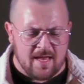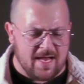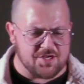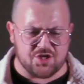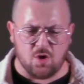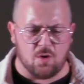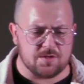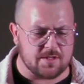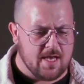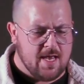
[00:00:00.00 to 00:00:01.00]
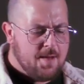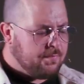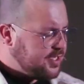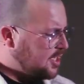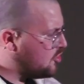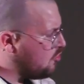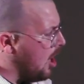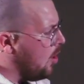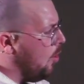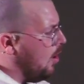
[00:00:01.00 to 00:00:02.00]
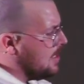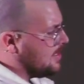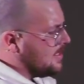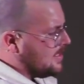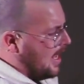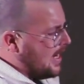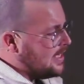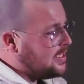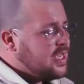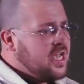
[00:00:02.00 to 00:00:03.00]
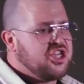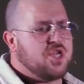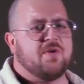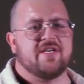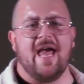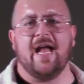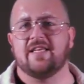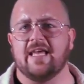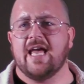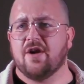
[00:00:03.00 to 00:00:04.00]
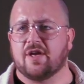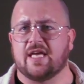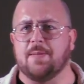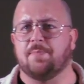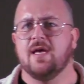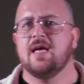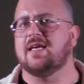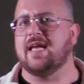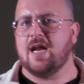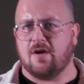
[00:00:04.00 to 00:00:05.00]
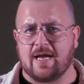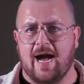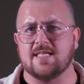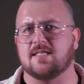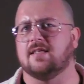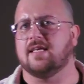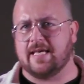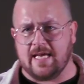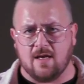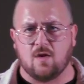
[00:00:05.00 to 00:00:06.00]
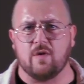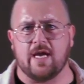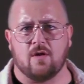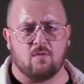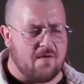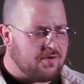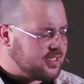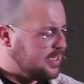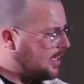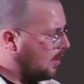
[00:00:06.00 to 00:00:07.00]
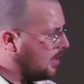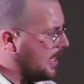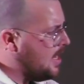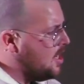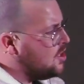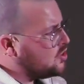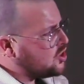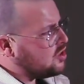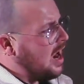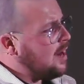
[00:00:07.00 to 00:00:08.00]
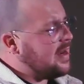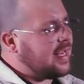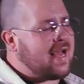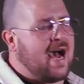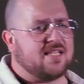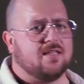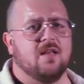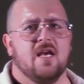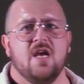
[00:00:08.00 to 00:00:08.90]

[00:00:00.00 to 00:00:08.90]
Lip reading: and shows. But a stronghold is designed to protect the inner keep, the inner castle, the king and queen, whoever's in there, okay? So surrounded by the castle,